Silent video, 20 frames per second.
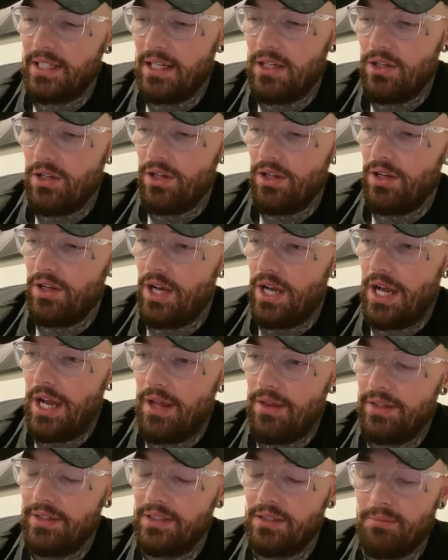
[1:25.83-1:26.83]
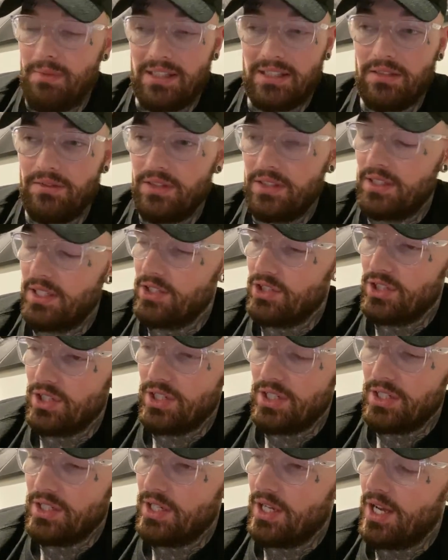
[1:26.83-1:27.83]
look, this is a massive
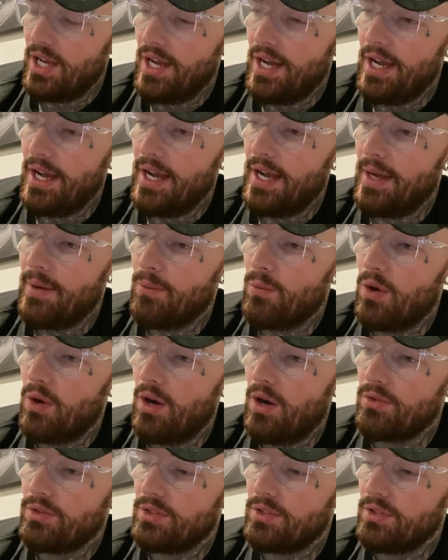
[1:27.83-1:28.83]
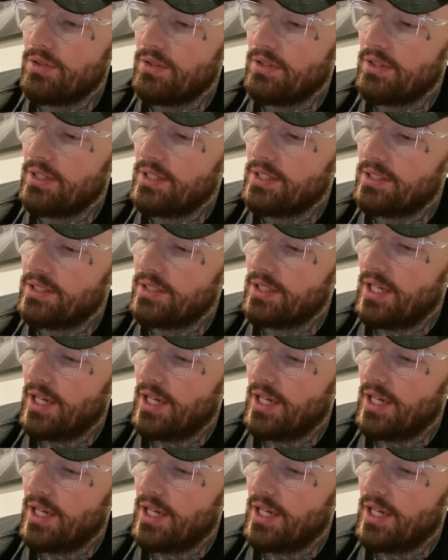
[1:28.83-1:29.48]
decision. What I would do is